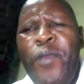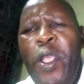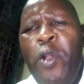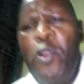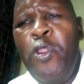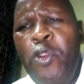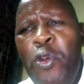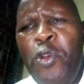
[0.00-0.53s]

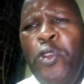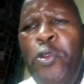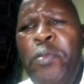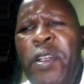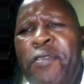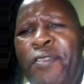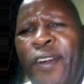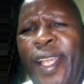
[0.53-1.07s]
though you may
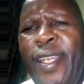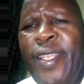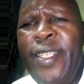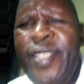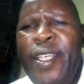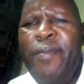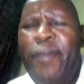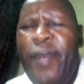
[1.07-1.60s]
find the
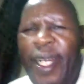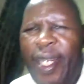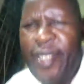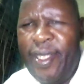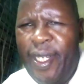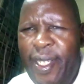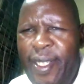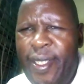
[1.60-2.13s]
same
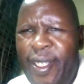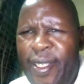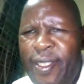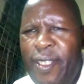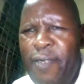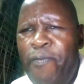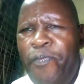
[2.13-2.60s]
characteristics.